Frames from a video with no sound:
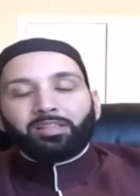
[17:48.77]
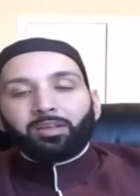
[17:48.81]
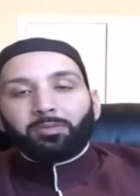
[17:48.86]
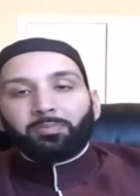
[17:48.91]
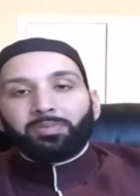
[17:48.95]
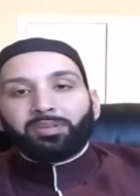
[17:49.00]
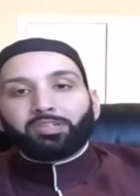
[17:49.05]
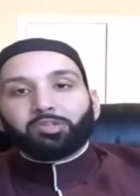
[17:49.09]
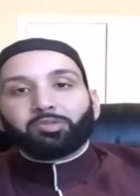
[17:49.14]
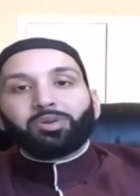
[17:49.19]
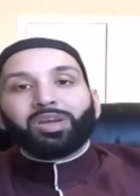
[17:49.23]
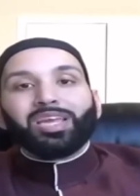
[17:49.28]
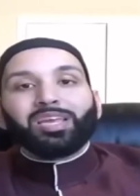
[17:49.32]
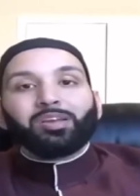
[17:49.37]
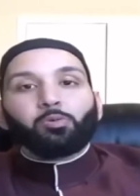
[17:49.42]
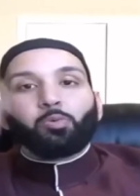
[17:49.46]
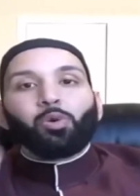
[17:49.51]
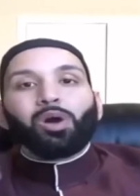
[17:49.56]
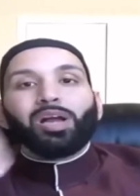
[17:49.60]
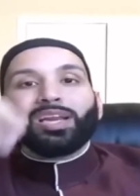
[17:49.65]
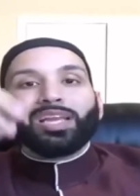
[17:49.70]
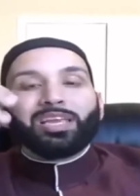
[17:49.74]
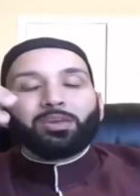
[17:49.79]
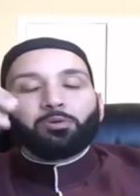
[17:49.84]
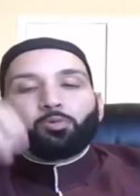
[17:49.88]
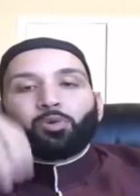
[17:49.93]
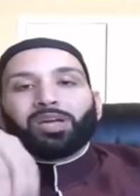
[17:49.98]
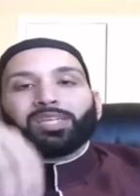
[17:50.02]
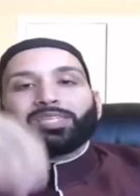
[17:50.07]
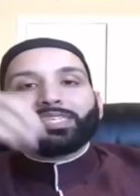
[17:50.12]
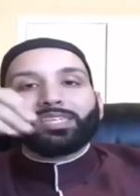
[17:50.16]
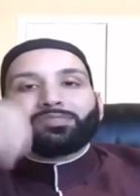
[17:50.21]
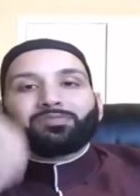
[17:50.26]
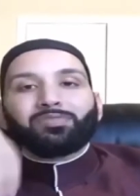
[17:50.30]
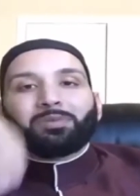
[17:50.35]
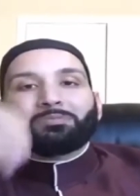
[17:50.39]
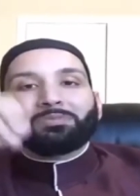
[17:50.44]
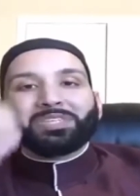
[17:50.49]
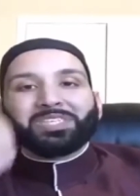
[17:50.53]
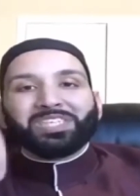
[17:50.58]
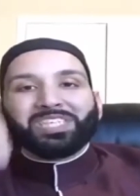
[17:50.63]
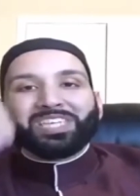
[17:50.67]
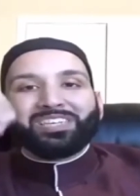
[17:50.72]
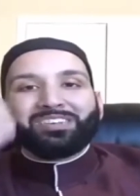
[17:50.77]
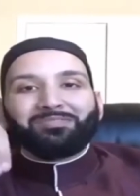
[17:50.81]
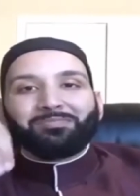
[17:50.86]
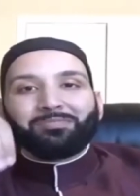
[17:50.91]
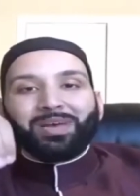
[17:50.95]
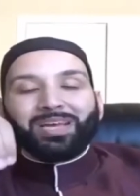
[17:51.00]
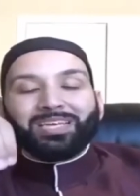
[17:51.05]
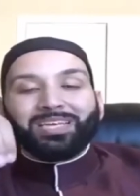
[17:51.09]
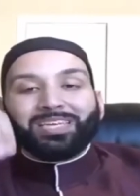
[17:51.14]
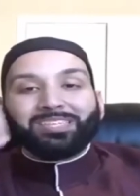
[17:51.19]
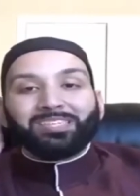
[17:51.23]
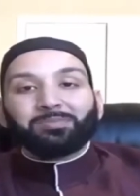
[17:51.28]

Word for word: They're betraying what he wanted from the city of Mecca.